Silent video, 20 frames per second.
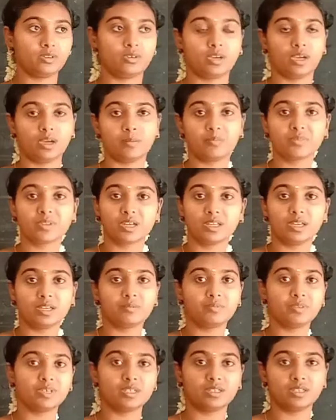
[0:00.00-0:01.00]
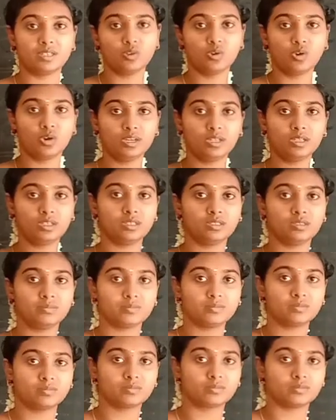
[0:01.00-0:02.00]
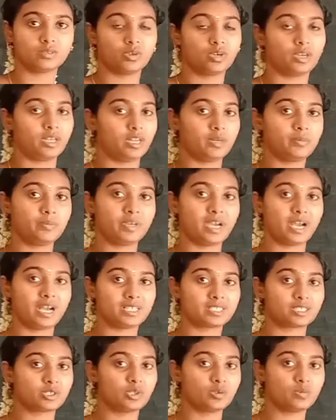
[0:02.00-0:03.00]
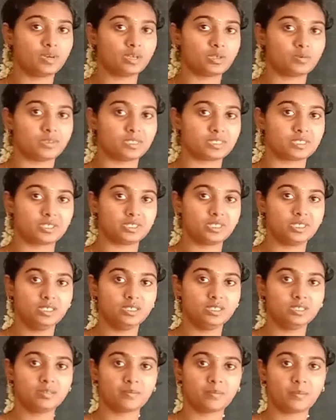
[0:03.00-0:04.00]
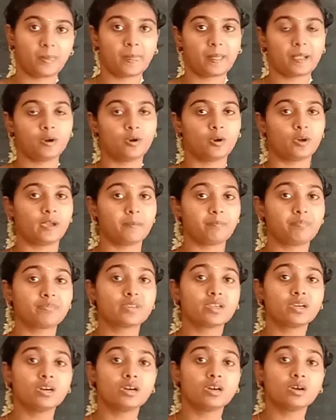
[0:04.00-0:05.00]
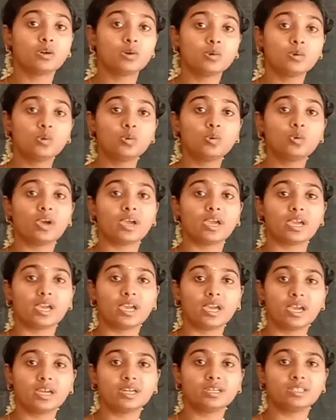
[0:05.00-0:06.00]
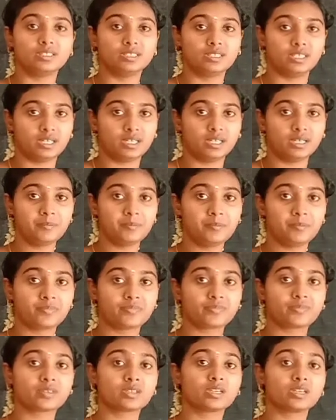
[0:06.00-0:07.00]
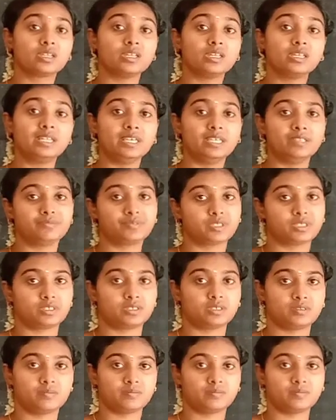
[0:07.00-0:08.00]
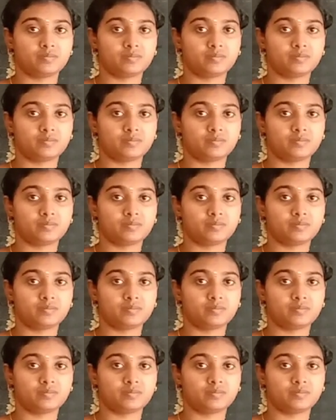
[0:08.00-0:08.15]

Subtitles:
Okay, let me recall. Okay, let me ask you a question. Okay, who ate the leaves?